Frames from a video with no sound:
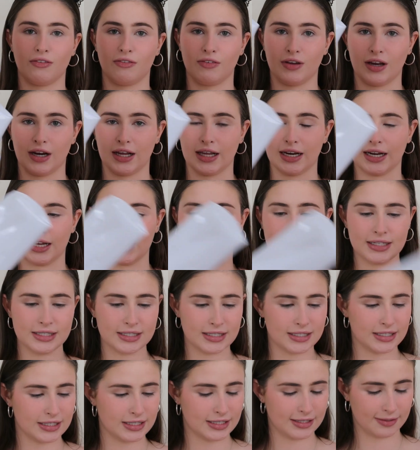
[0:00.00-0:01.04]
Very nice.
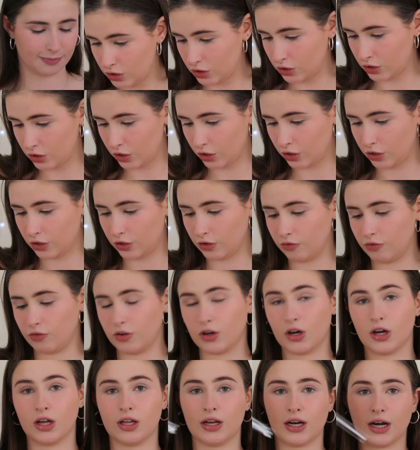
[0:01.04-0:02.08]
So you've
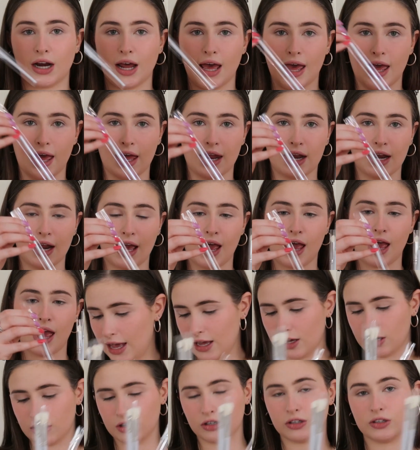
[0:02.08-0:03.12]
got an
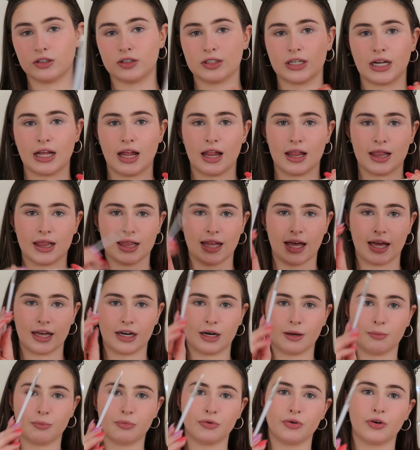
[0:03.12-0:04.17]
angled
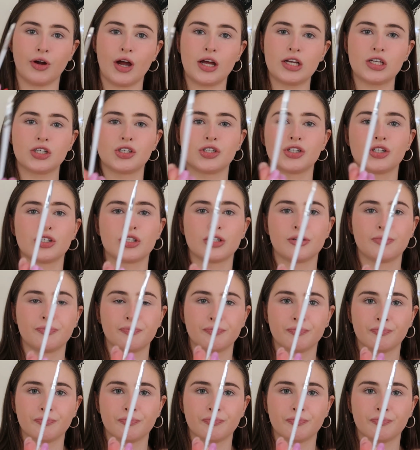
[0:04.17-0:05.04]
liner brush,